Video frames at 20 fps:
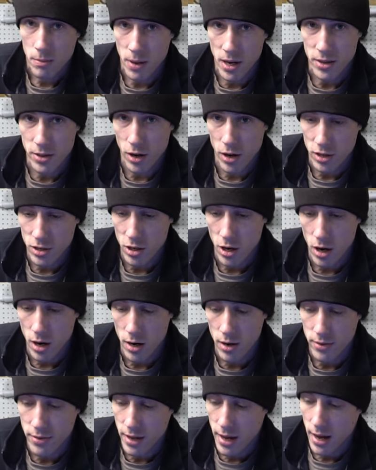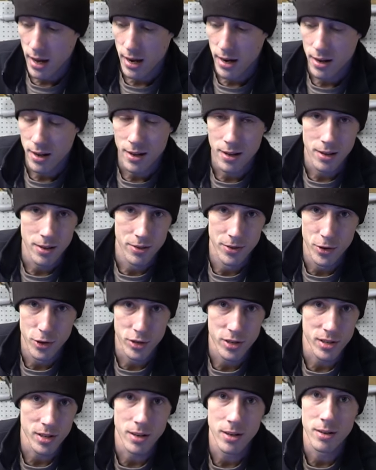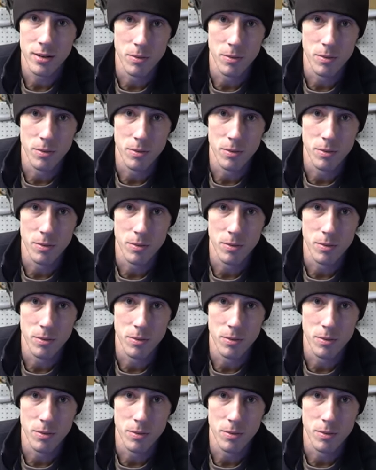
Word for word: My thoughts are that there's